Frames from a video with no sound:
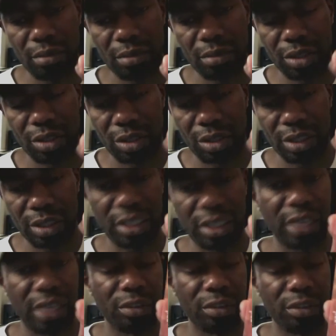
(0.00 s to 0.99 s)
I think
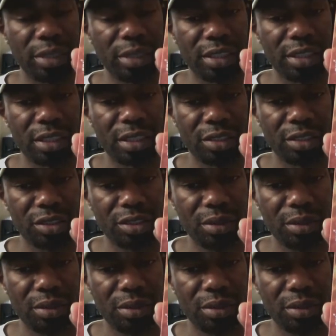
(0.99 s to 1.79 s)
everybody does.